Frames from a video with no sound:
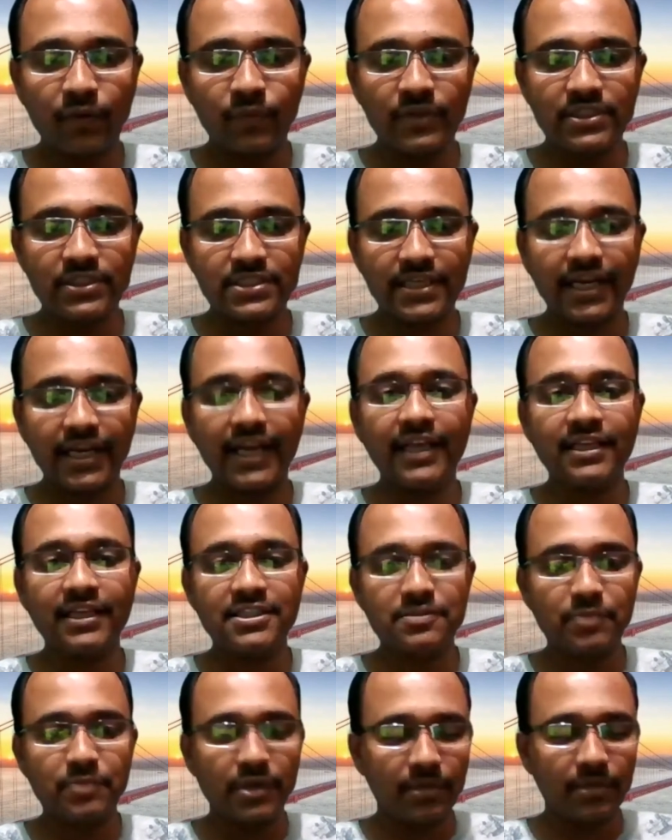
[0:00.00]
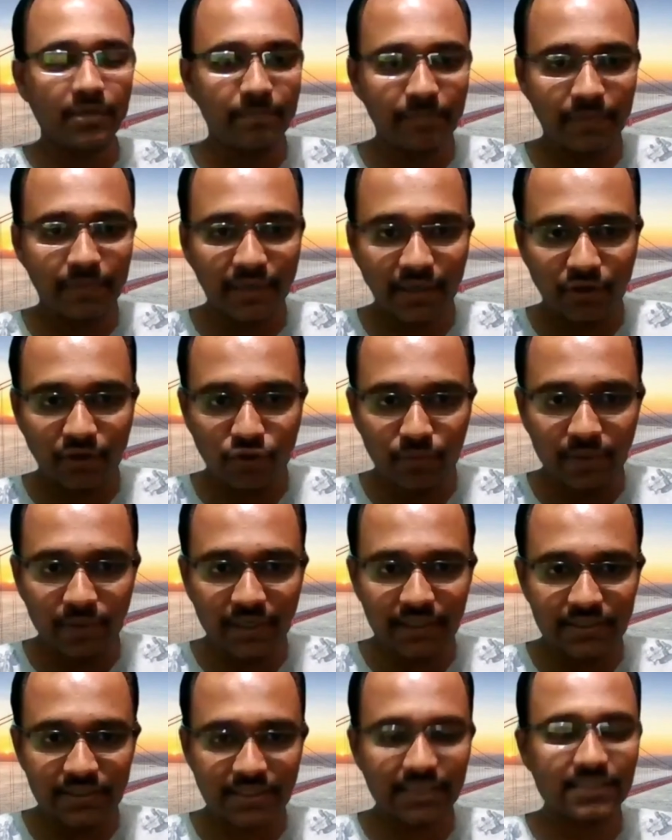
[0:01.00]
which can spin up a
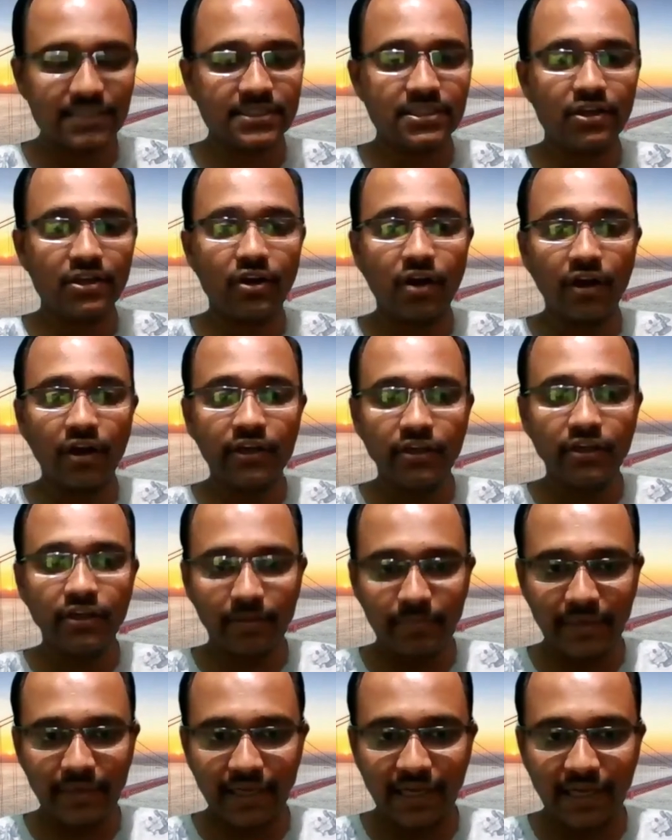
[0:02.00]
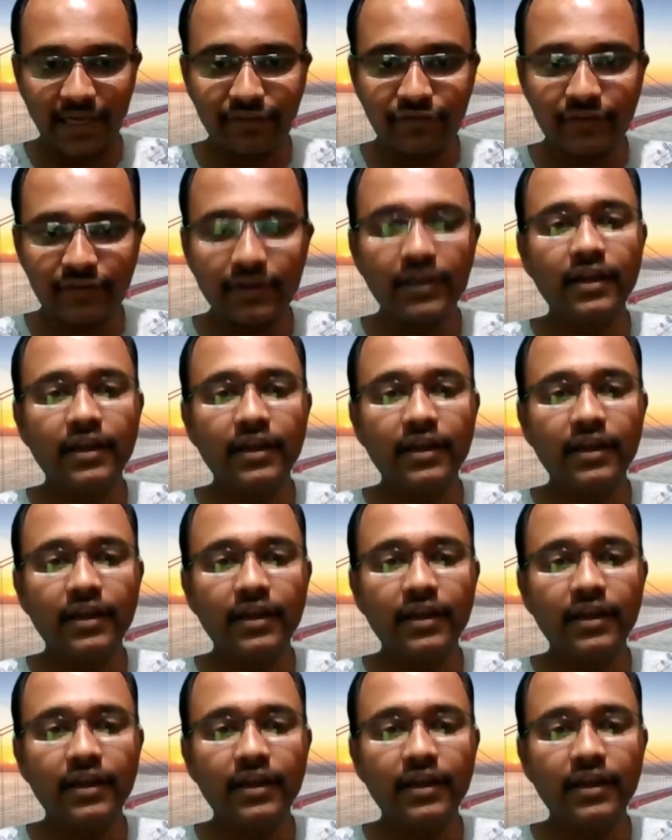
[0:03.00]
Kubernetes cluster on your behalf